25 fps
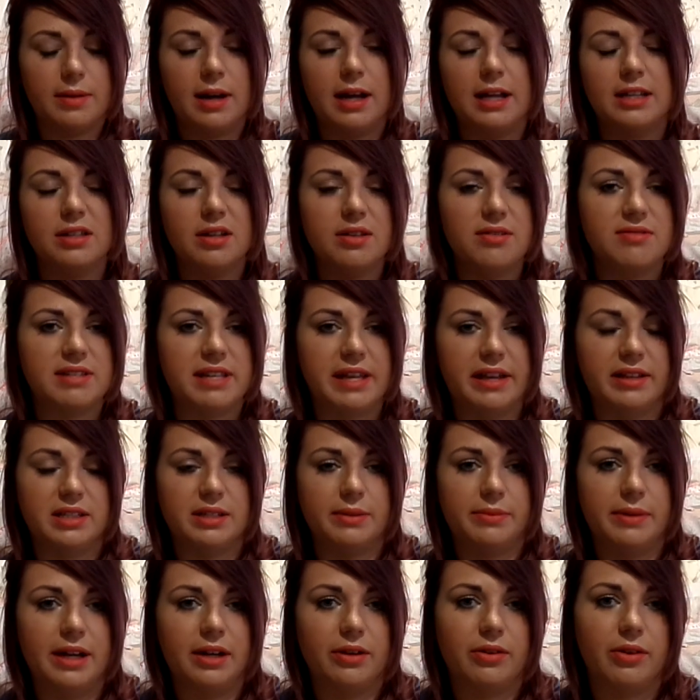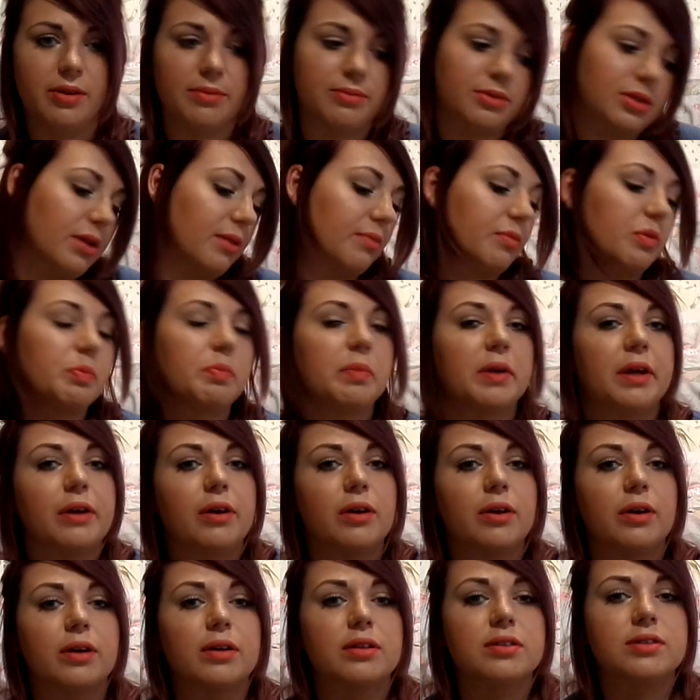I don't tend to wear crop tops
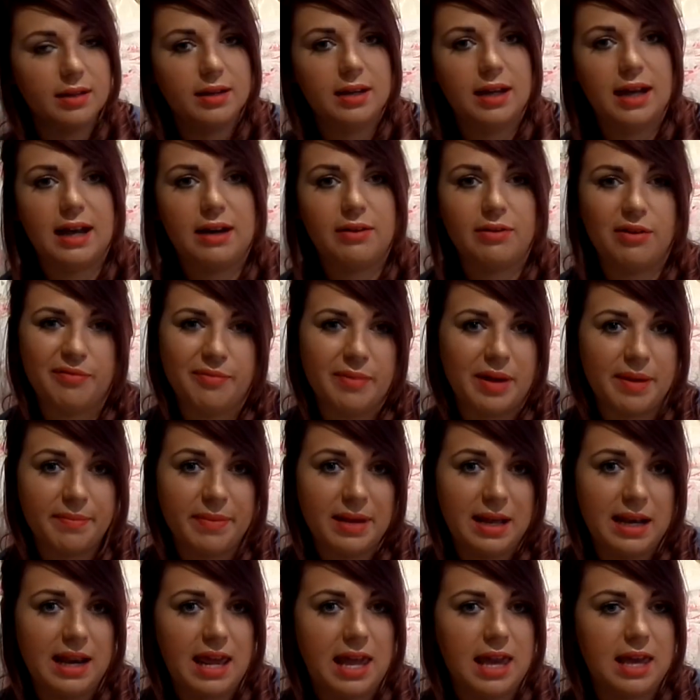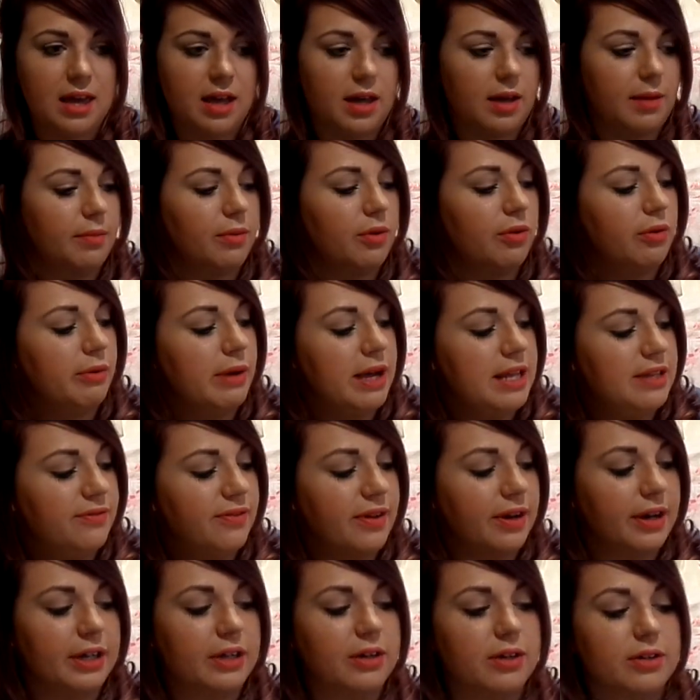because of my belly, I'm always
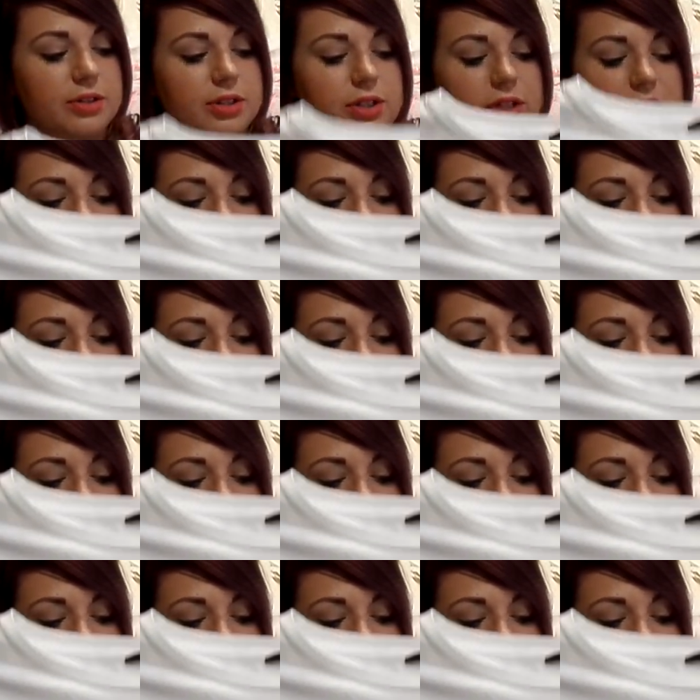very conscious